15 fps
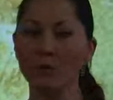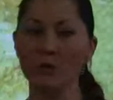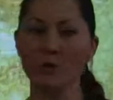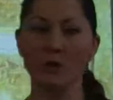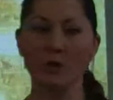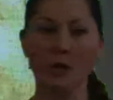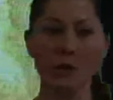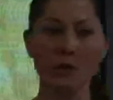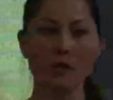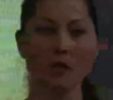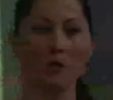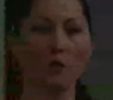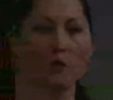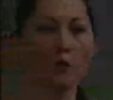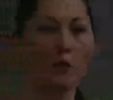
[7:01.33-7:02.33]
to
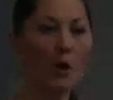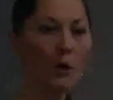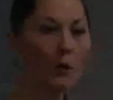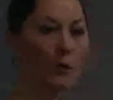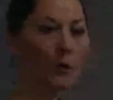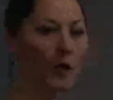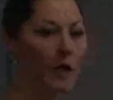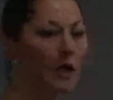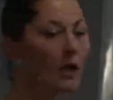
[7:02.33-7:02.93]
notice your own,